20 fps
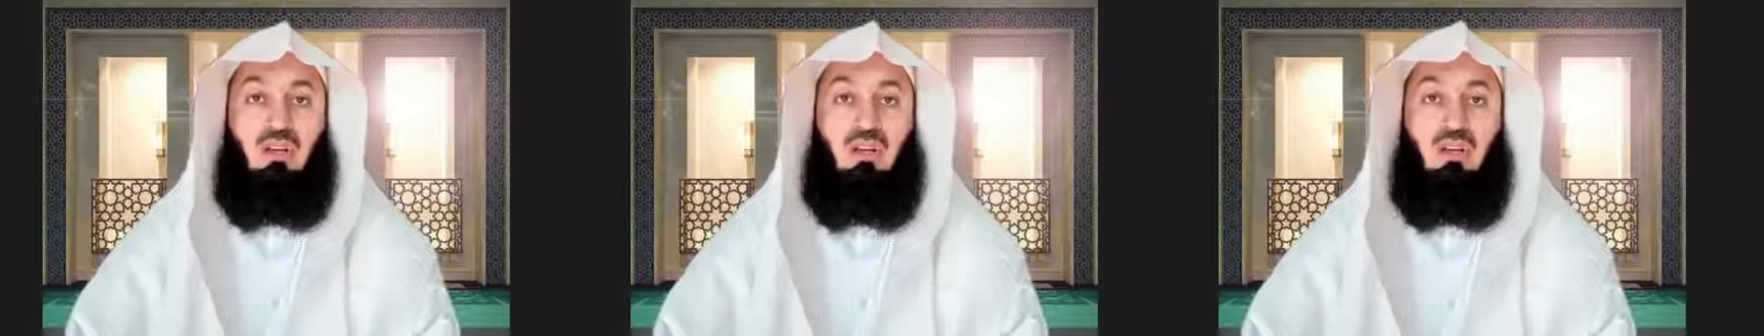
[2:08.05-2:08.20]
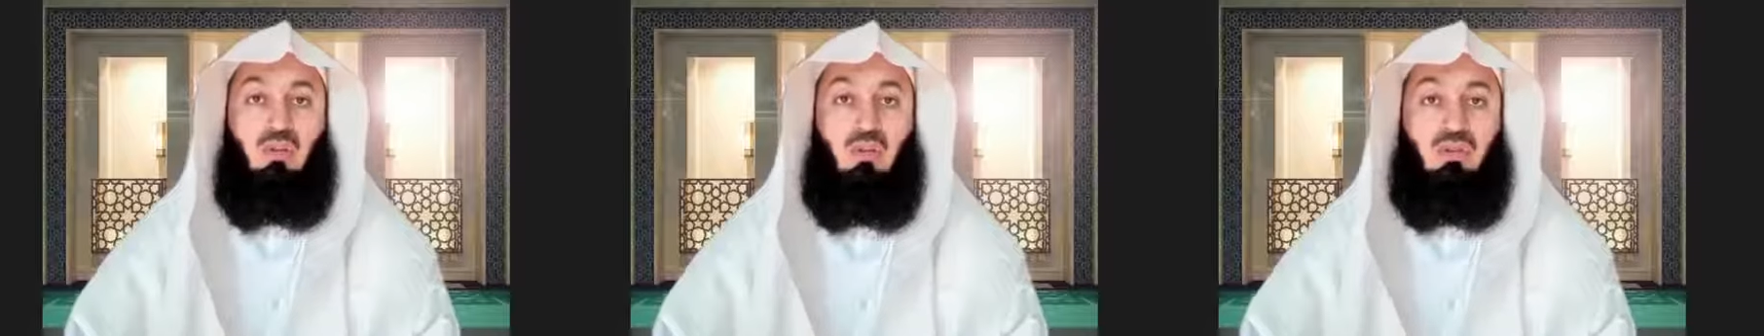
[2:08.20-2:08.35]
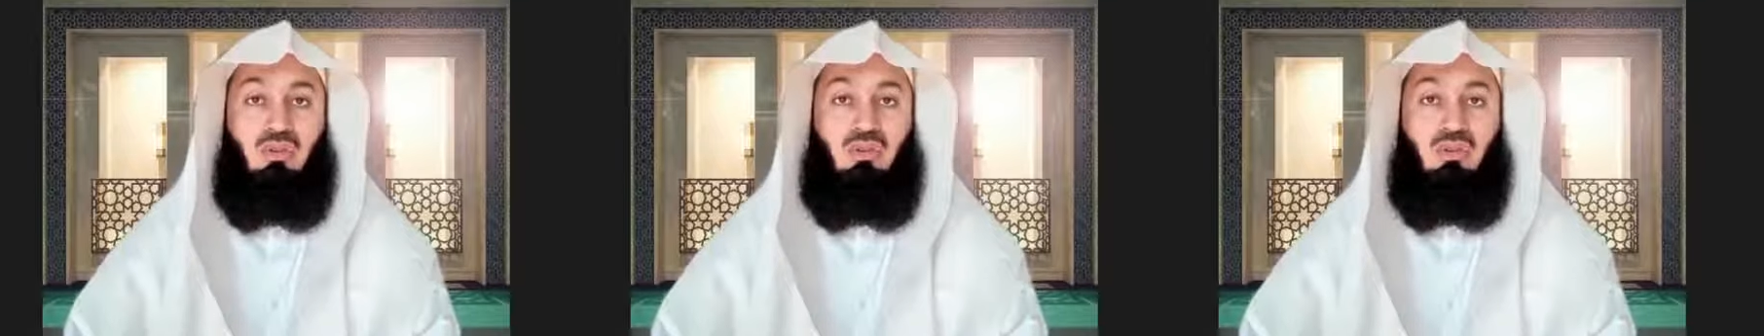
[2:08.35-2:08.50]
the
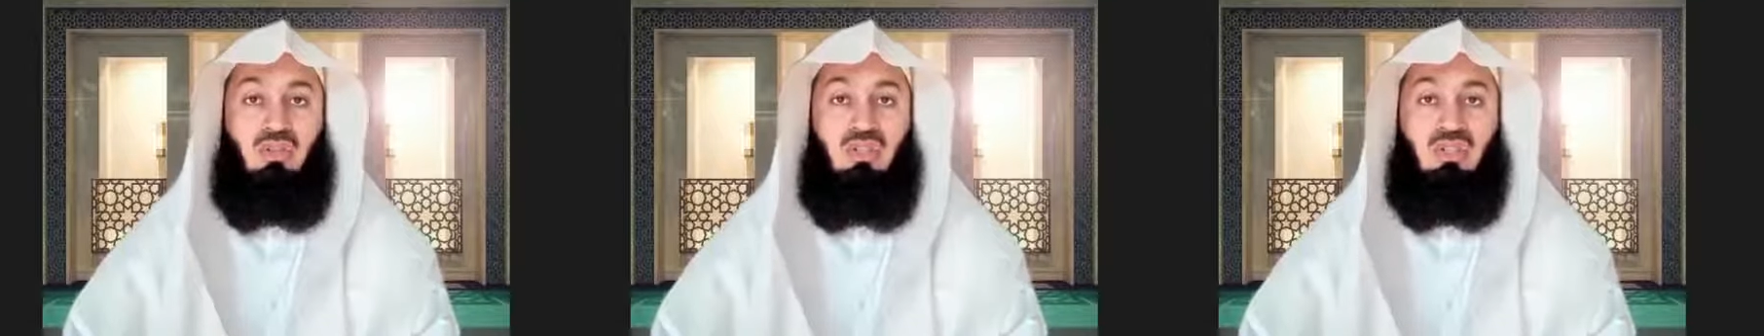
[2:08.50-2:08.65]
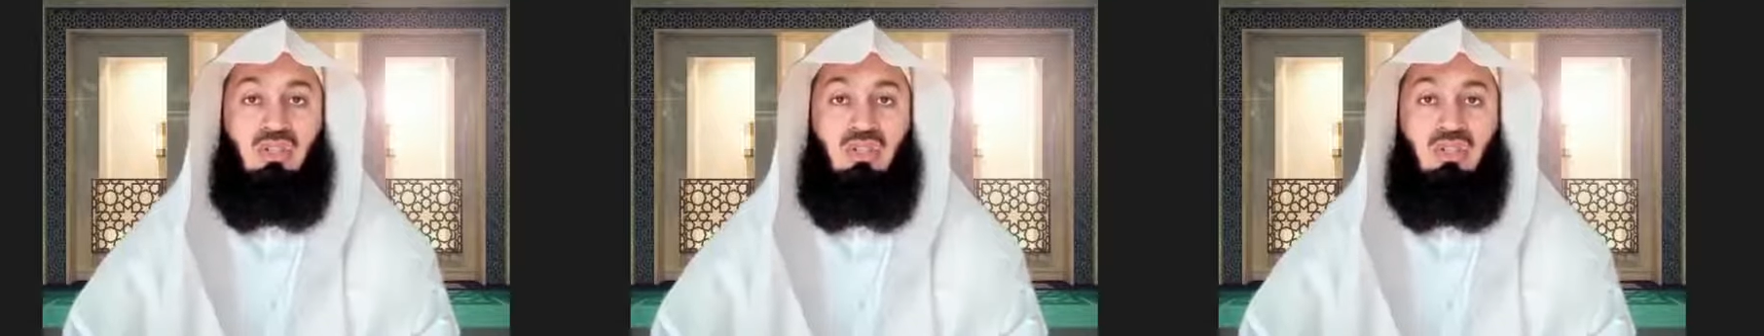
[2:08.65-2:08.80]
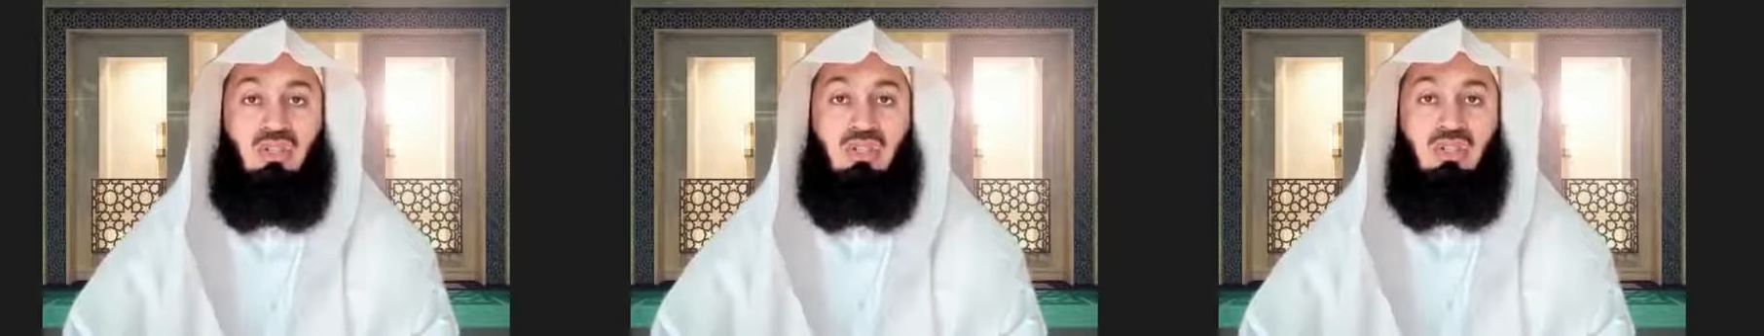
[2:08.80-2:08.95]

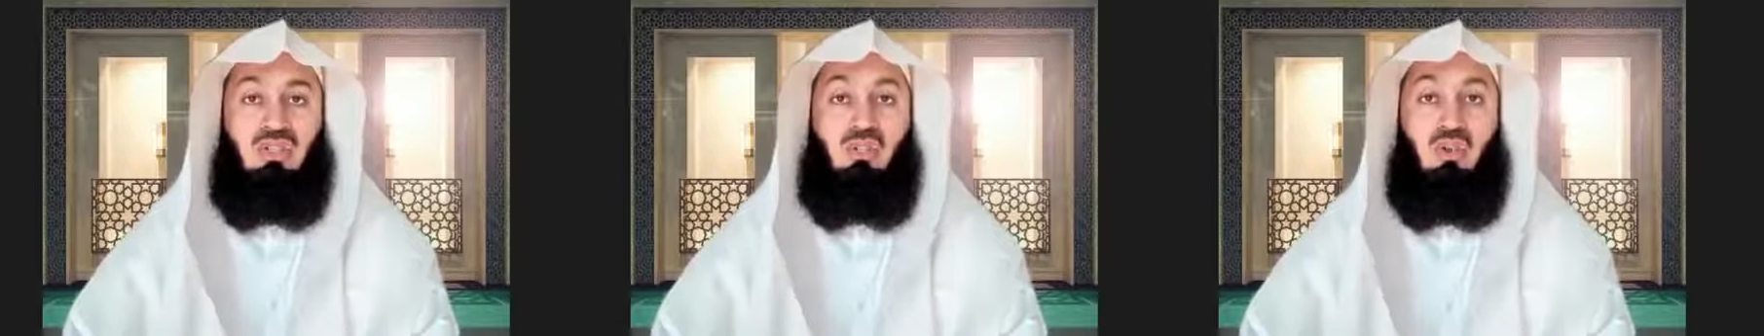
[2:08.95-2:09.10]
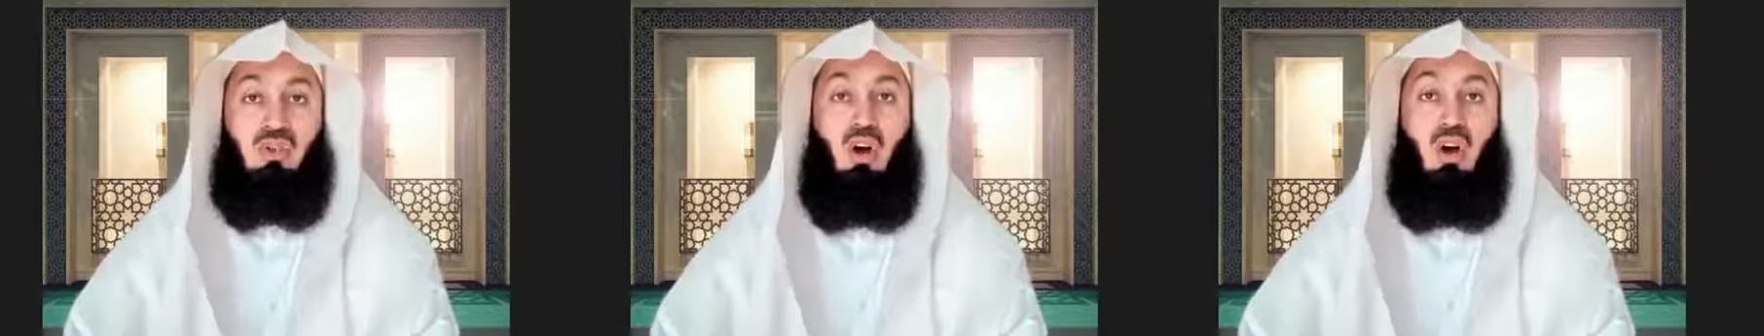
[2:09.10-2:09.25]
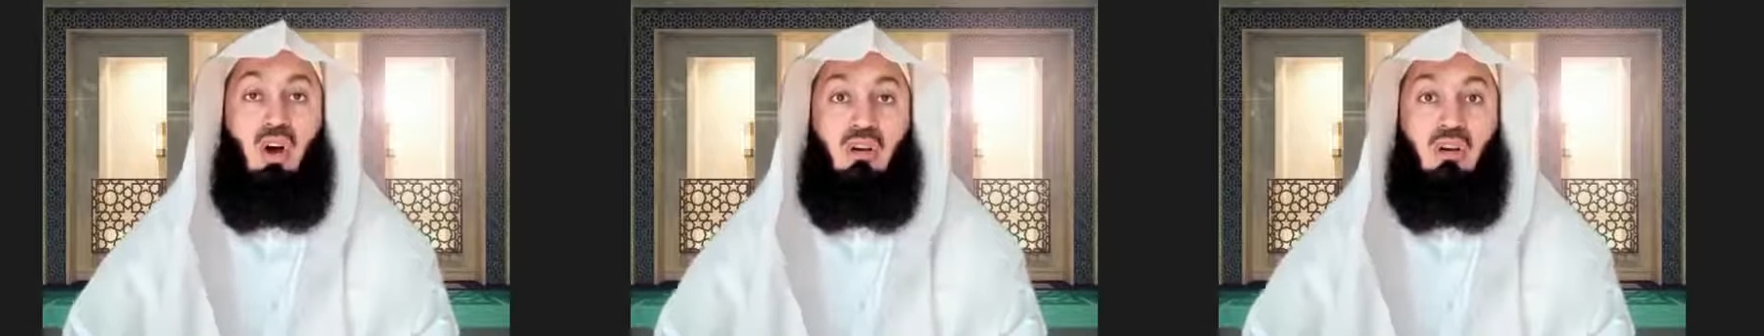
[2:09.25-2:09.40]

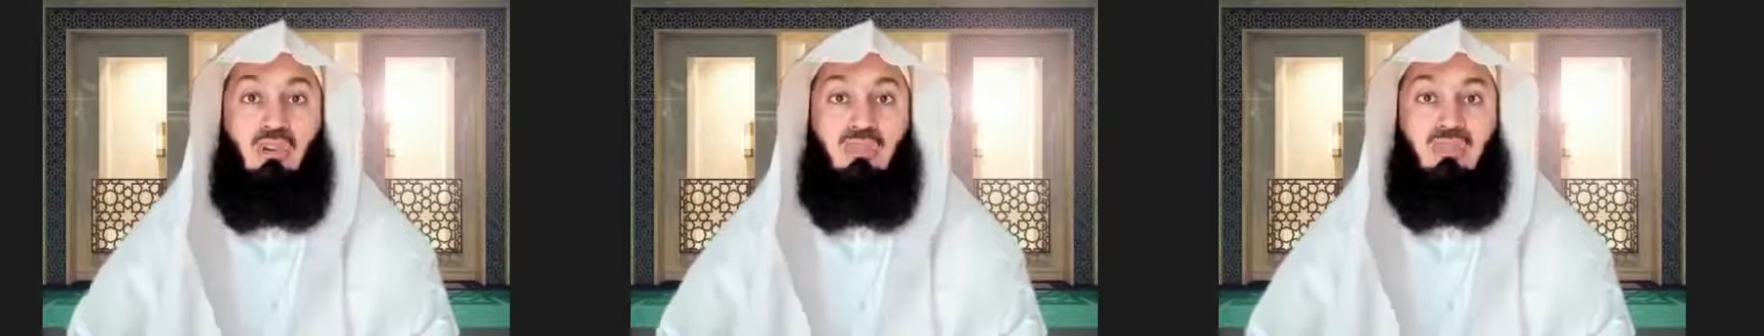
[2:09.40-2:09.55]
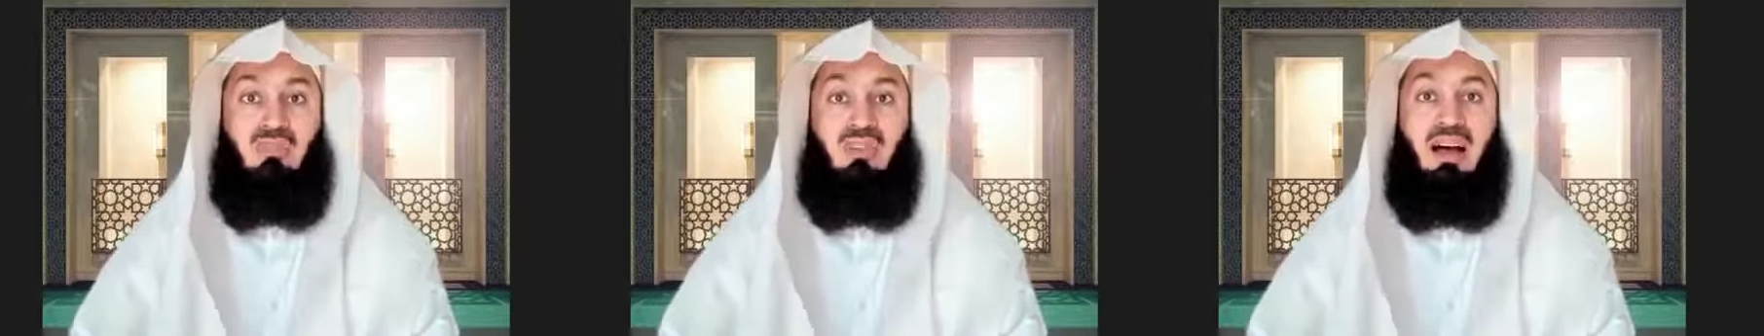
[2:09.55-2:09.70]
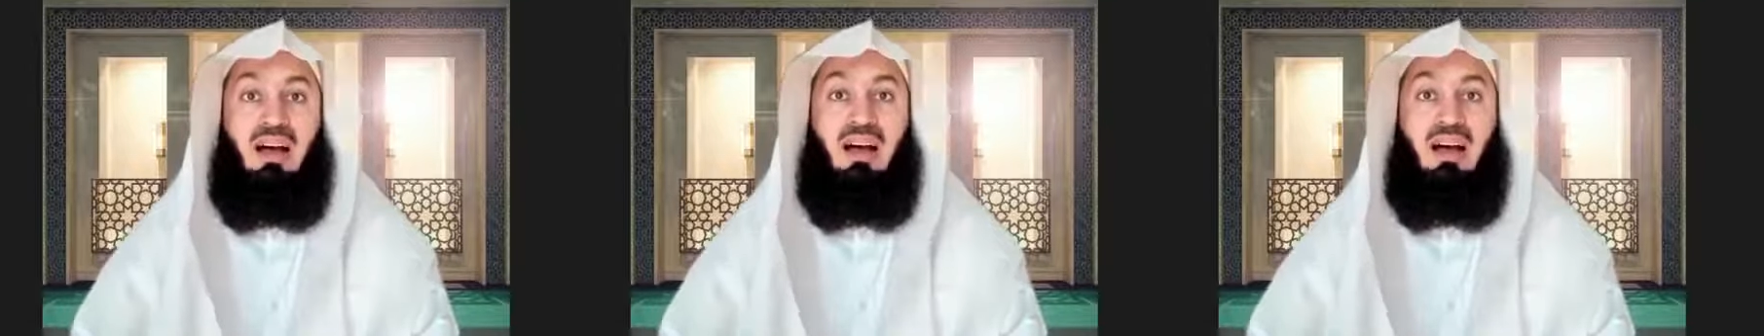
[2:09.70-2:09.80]
consciousness of